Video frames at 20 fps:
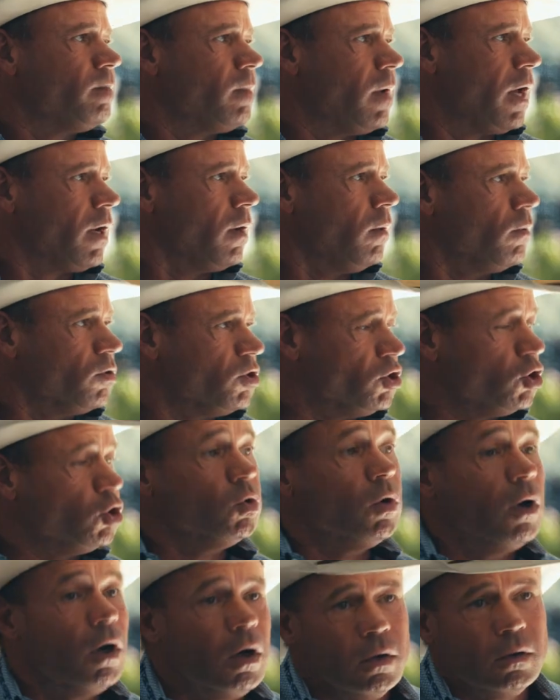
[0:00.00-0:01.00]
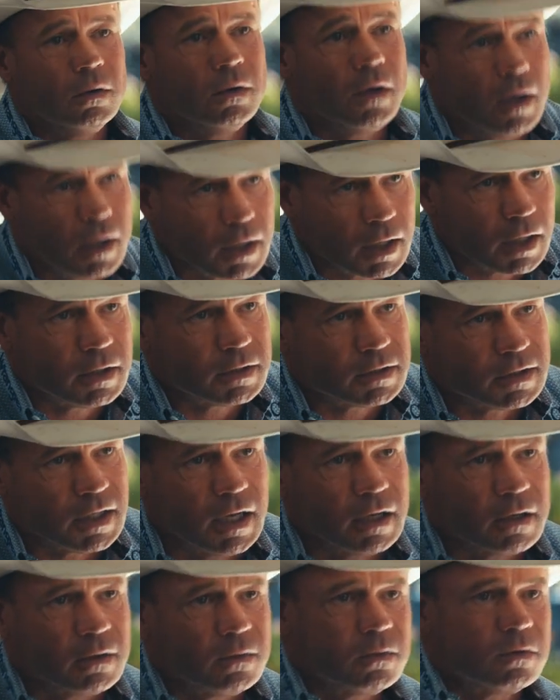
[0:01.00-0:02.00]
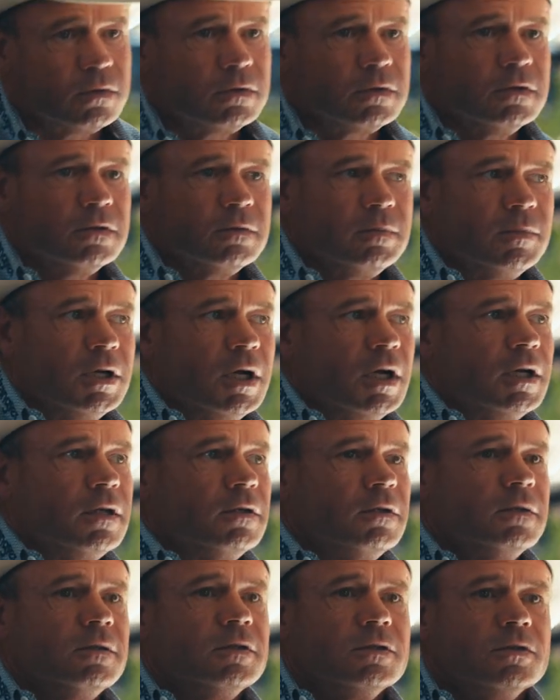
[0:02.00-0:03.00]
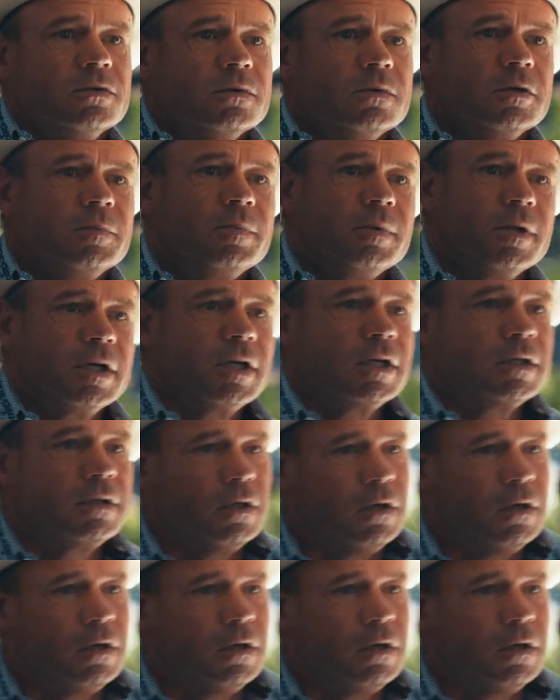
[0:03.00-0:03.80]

I don't do a whole lot outside of horses, but I do enjoy playing